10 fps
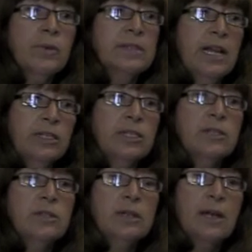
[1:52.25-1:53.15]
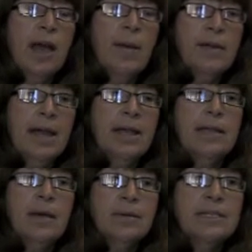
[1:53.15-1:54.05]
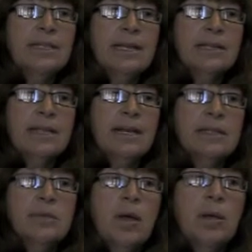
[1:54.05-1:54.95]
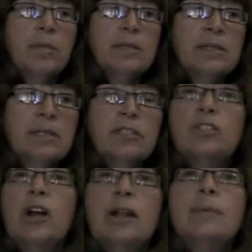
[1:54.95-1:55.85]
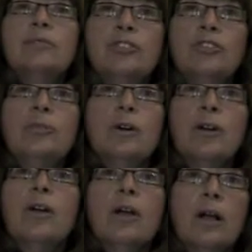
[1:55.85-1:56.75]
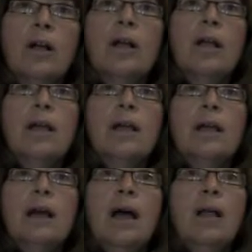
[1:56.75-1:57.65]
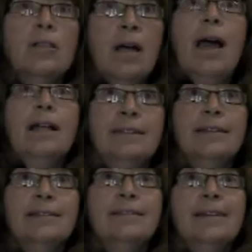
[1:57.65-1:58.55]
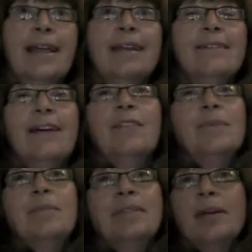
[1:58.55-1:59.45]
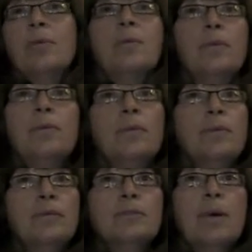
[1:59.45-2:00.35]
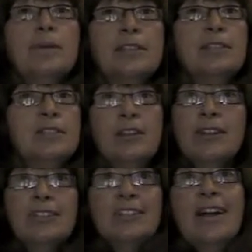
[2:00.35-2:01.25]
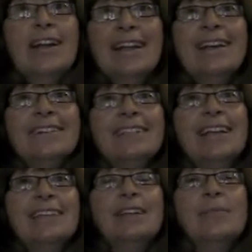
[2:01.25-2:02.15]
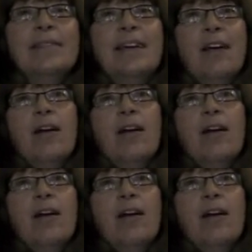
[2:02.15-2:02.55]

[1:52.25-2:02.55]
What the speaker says: recessions, the commonality that we see is that small business startups do occur a lot. And a lot of people think small businesses aren't starting in a recession, but they